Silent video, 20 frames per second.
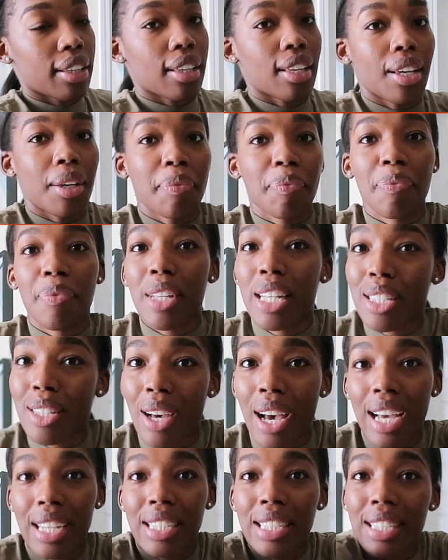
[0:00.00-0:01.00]
yeah. So
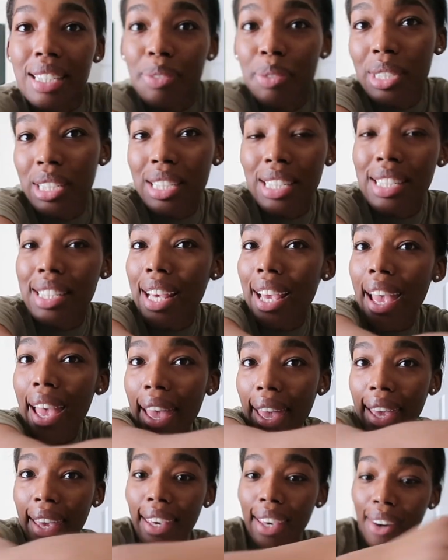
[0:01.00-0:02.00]
I just wanted to say,
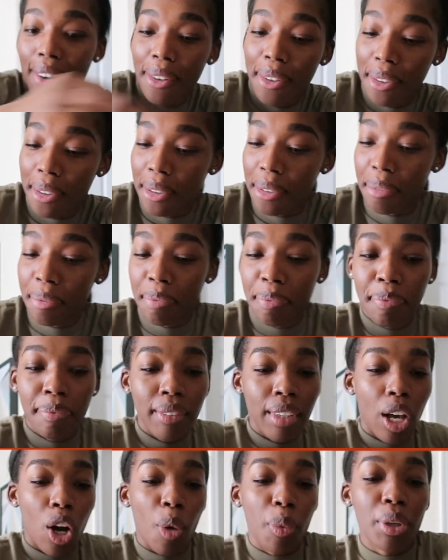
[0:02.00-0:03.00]
hey y'all.
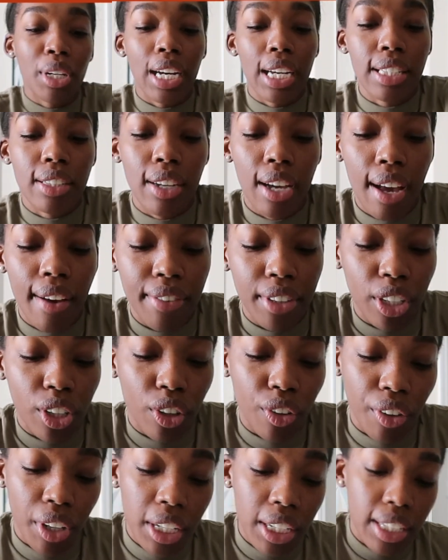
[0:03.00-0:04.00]
Hope you guys are having a
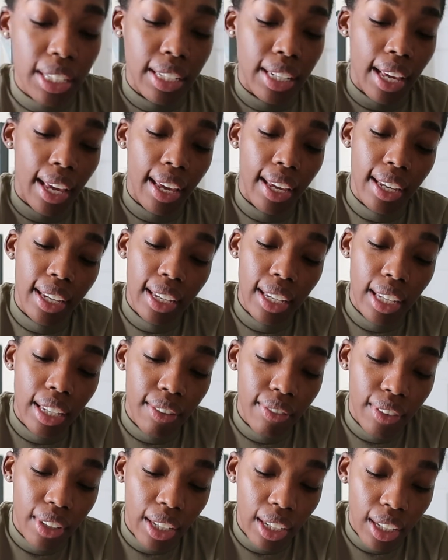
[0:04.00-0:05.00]
great day,
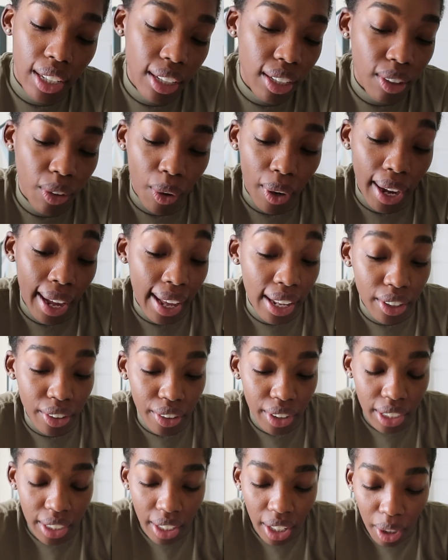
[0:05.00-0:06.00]
evening, or had a
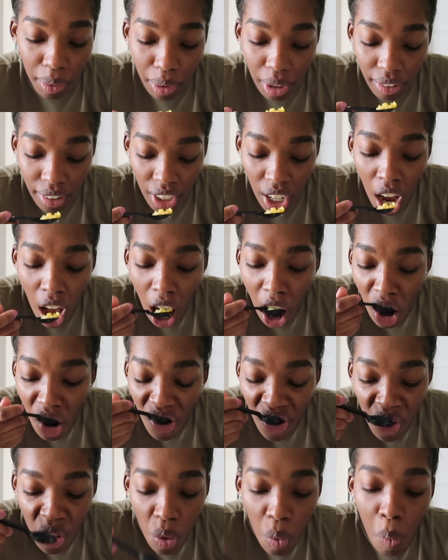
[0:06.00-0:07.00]
great day or whatever
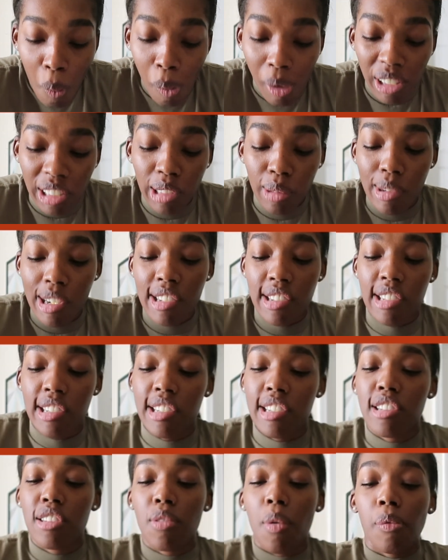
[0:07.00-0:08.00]
while you're watching
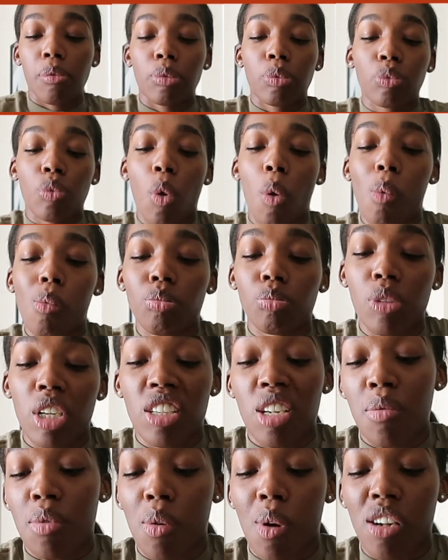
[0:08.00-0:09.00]
this. By
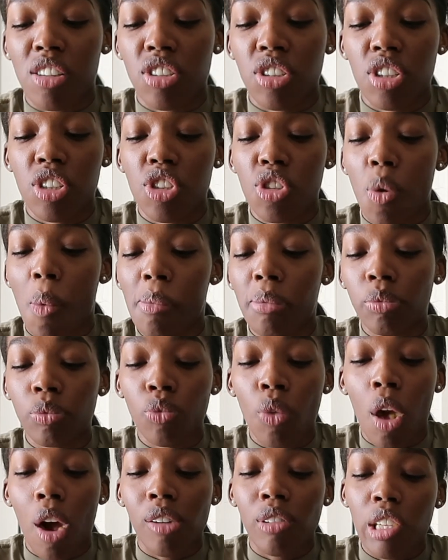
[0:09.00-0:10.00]
the time you're watching this.
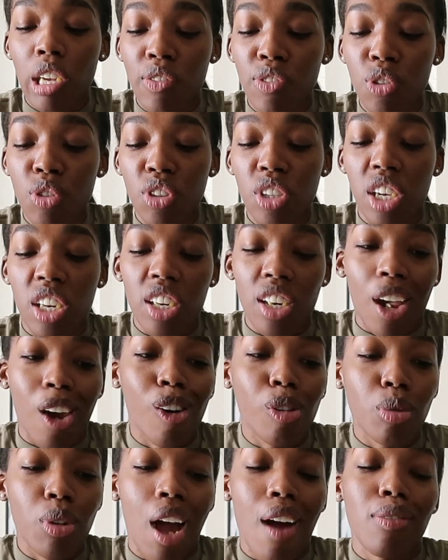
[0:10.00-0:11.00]
If you didn't, I
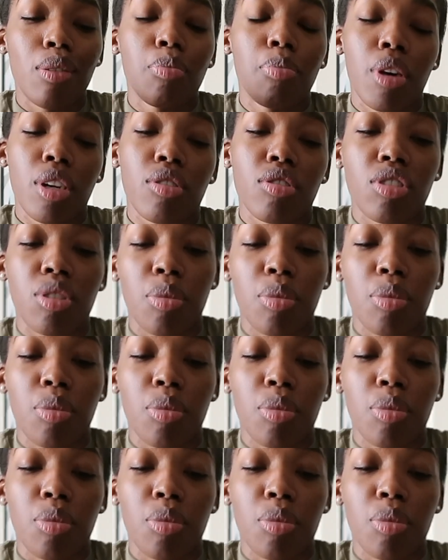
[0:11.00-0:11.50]
hope you have a better